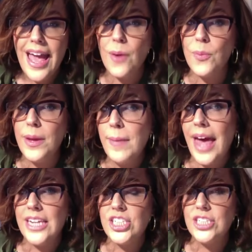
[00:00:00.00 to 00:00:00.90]
and we
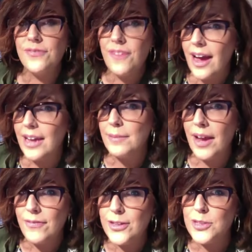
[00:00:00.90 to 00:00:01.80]
managed to find
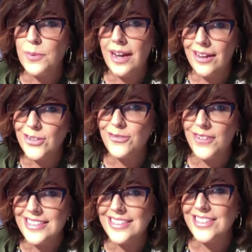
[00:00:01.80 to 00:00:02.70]
my first 100
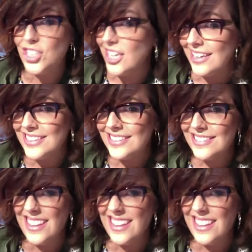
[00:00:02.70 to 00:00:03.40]
faces sheet